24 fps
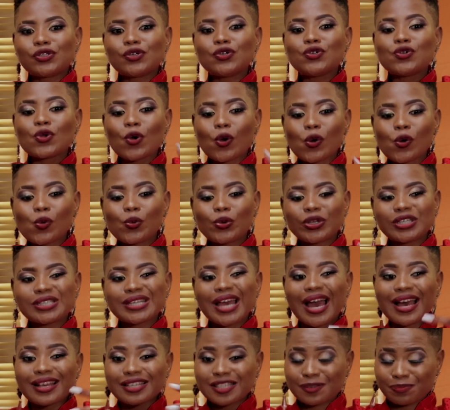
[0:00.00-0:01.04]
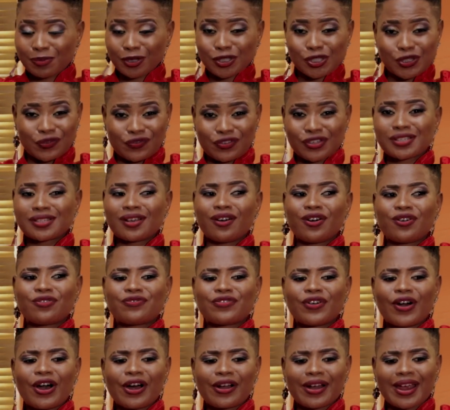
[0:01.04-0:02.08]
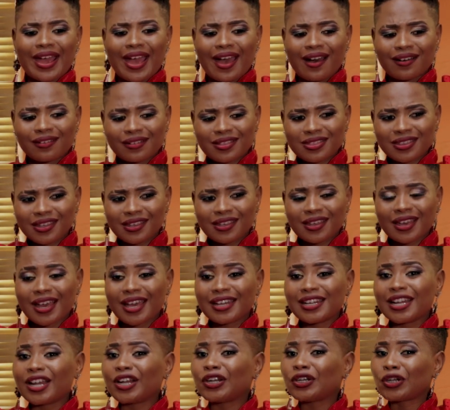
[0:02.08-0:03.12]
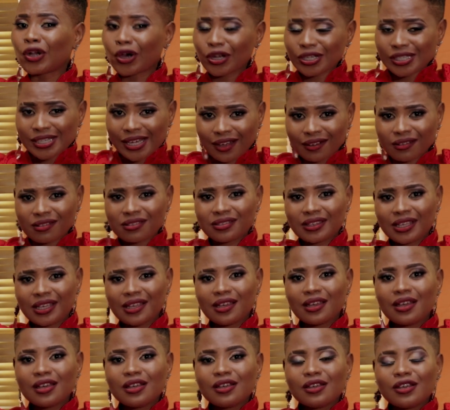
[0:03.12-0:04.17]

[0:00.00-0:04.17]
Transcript: to know which aspects of yourself are healthy and are not healthy